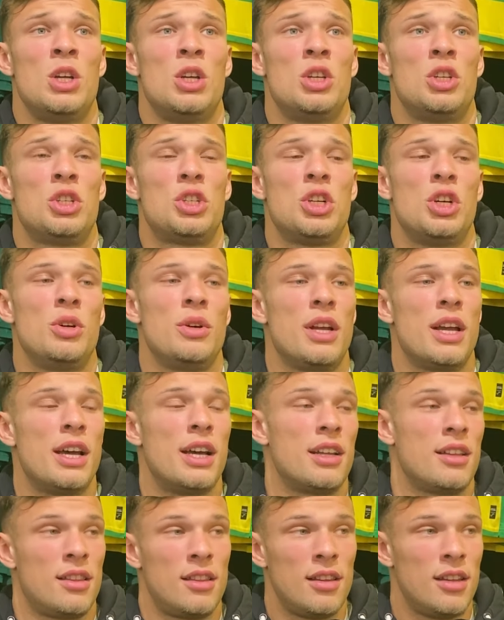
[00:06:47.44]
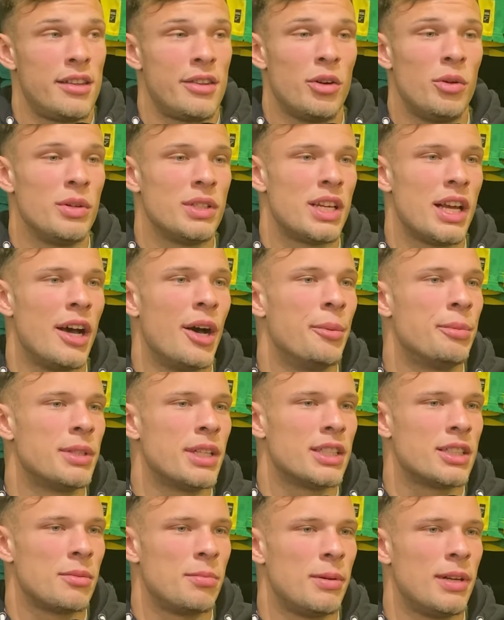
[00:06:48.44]
So yeah, it always helps
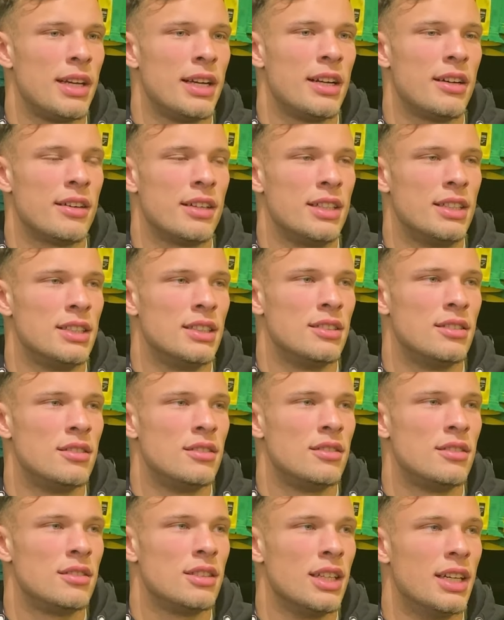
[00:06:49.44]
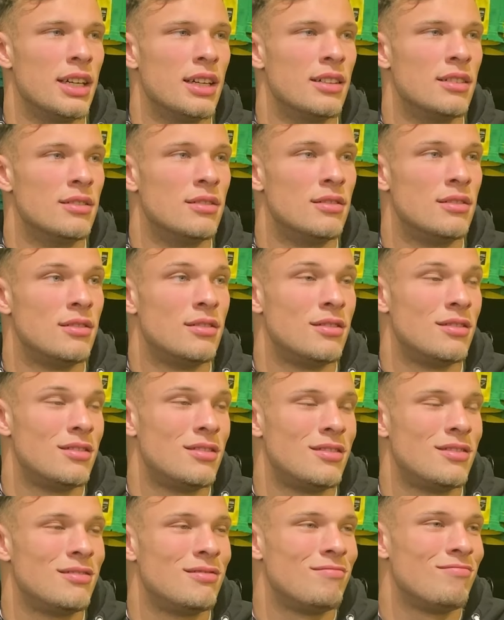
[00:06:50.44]
as a player, and yeah,
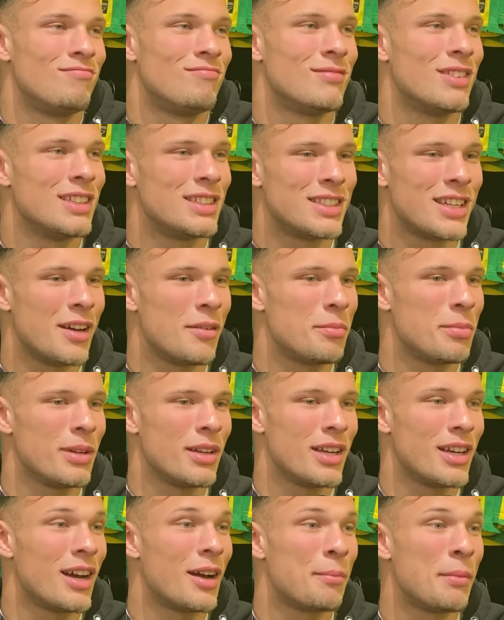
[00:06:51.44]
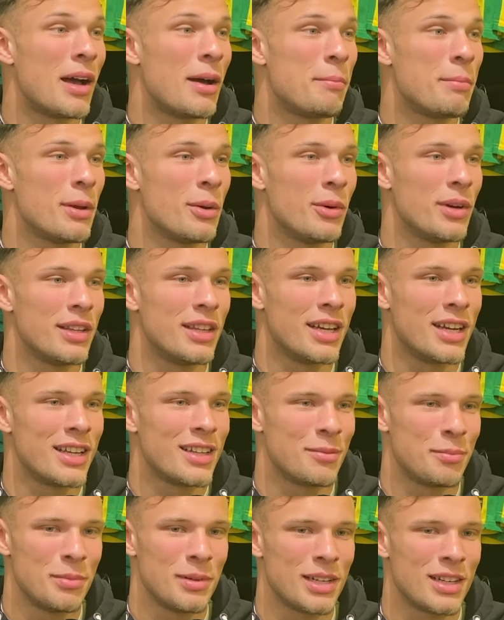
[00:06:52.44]
it's happy. Yeah, I'm happy with
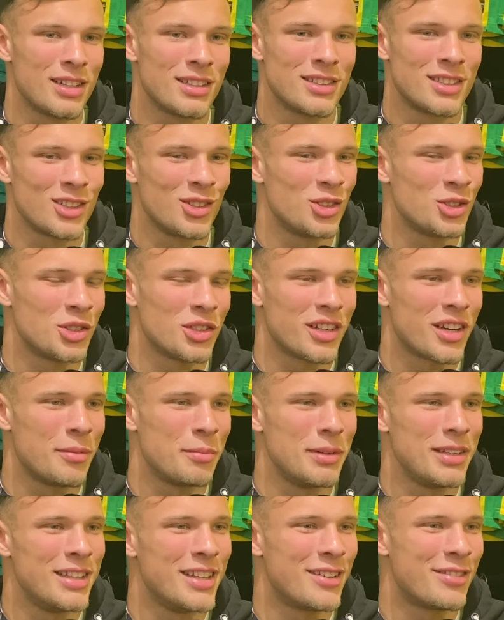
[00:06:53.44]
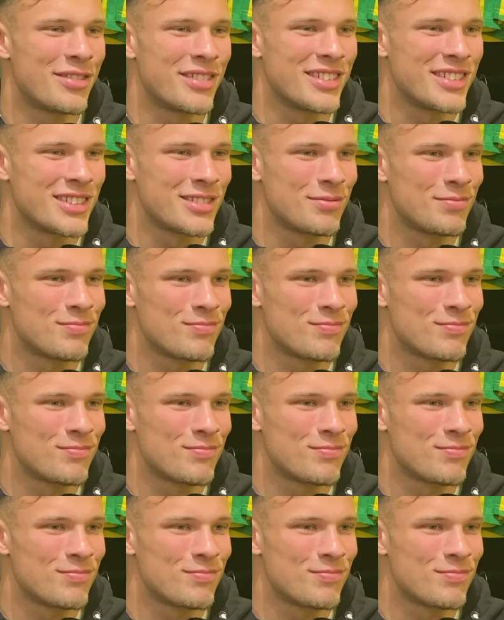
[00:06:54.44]
that because it also can be different.